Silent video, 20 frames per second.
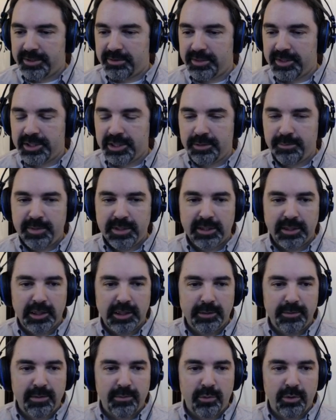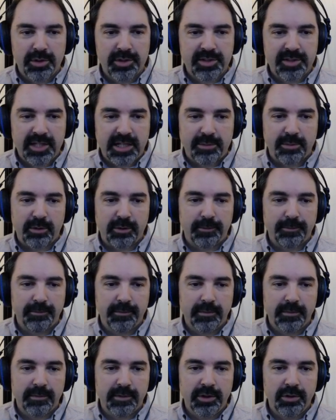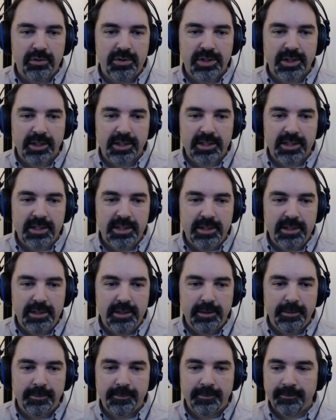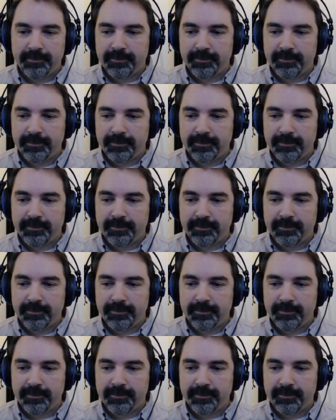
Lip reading: so this should be a little bit more stable. Utility.